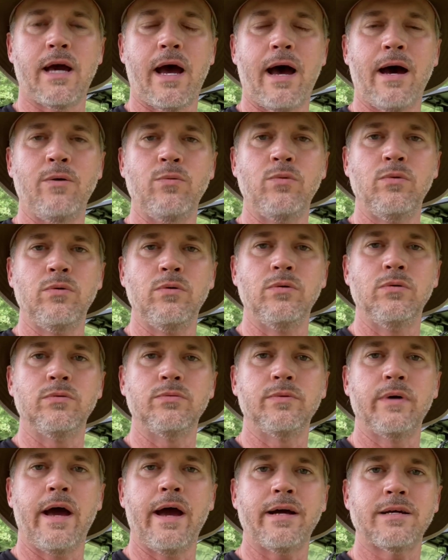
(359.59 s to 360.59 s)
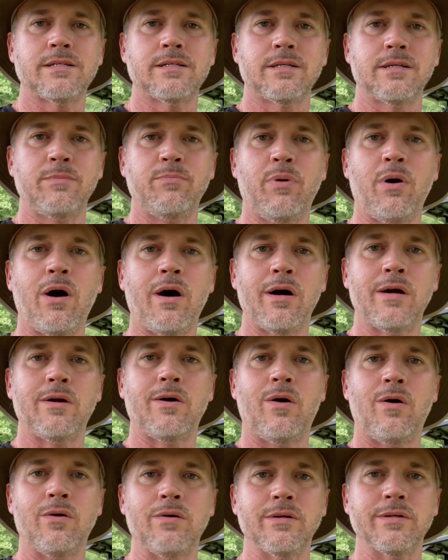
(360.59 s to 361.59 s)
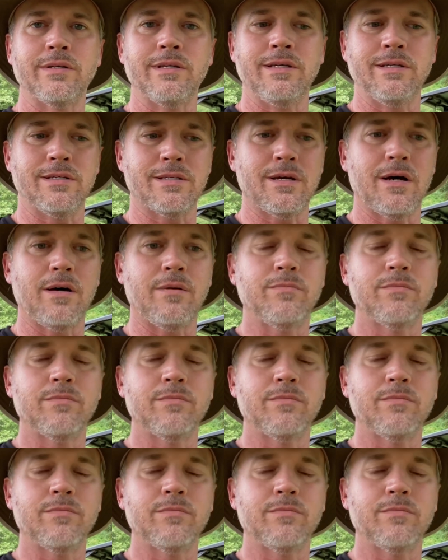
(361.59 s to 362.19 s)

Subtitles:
I will actually pot all of these up.